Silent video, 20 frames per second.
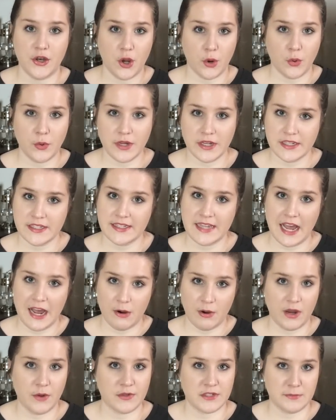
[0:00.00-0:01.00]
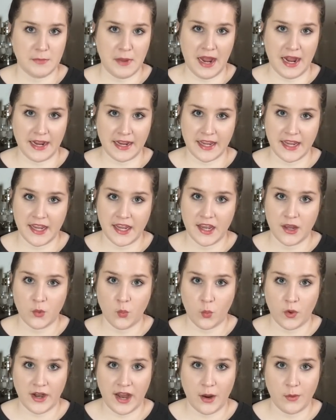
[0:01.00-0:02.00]
notice how I was packing
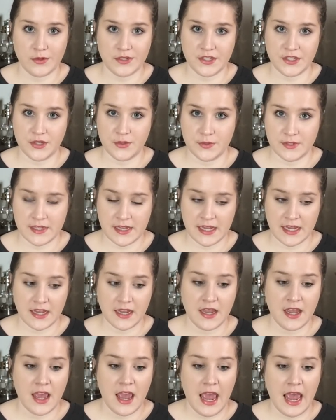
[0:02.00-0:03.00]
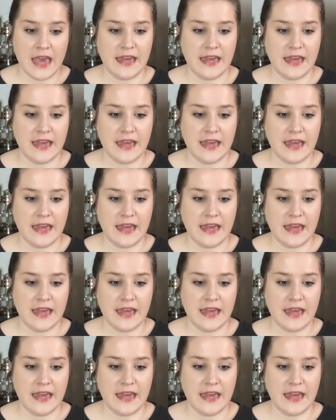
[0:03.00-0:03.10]
and what I was using,